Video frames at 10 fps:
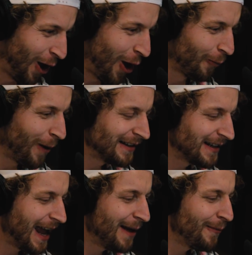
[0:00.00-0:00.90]
On
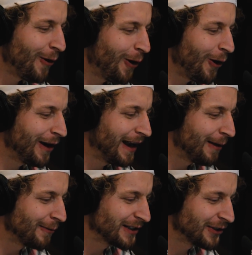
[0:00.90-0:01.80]
Wednesday morning
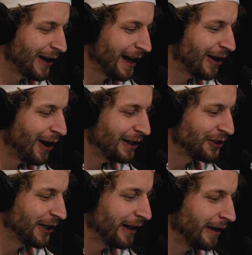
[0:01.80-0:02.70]
it was Trent
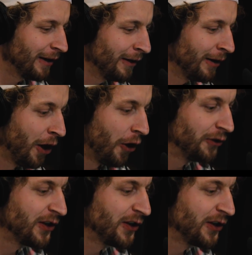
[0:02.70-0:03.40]
Cotchin who